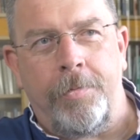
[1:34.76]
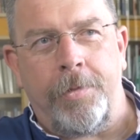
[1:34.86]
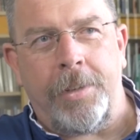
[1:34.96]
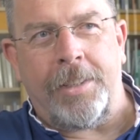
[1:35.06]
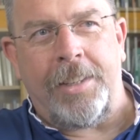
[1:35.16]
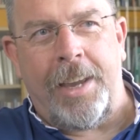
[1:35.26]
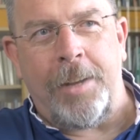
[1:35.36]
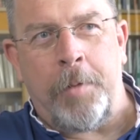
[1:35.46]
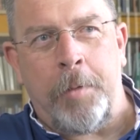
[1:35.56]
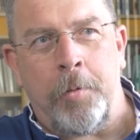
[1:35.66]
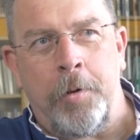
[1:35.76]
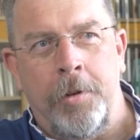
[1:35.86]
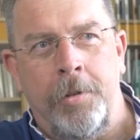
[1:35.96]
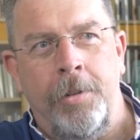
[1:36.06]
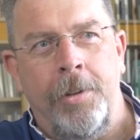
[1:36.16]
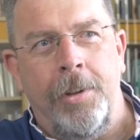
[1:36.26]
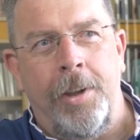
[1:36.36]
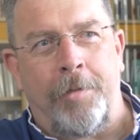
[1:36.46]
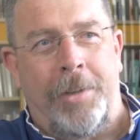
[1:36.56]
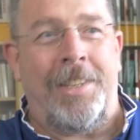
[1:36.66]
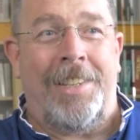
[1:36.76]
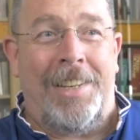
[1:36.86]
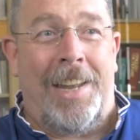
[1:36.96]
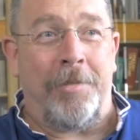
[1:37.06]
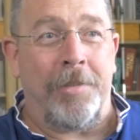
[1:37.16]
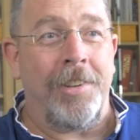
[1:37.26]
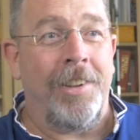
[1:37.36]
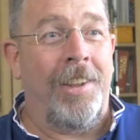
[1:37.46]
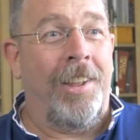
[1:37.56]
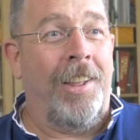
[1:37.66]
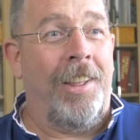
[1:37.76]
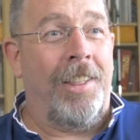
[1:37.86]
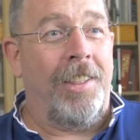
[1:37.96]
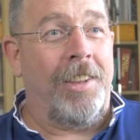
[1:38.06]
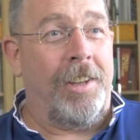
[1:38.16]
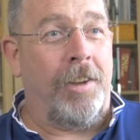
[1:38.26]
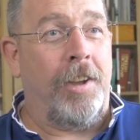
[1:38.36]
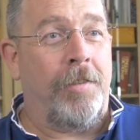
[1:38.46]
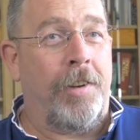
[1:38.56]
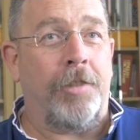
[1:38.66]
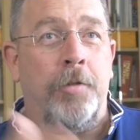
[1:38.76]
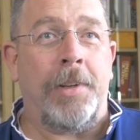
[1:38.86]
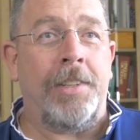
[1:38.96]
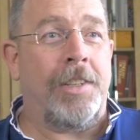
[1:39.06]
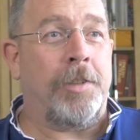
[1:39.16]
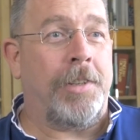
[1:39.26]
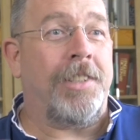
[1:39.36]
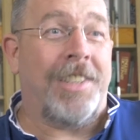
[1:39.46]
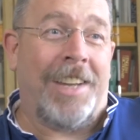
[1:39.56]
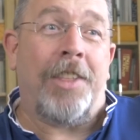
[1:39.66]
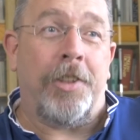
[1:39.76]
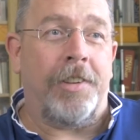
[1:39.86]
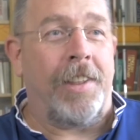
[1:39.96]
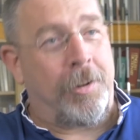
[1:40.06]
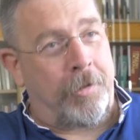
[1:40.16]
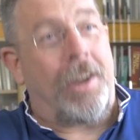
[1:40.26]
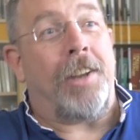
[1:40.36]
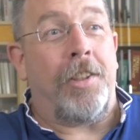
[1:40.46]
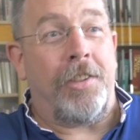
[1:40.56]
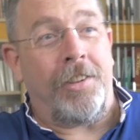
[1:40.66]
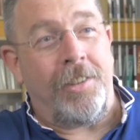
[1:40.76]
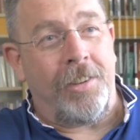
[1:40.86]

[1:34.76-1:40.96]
68 people who have recently left, you know, a very traumatic situation together. Do they create another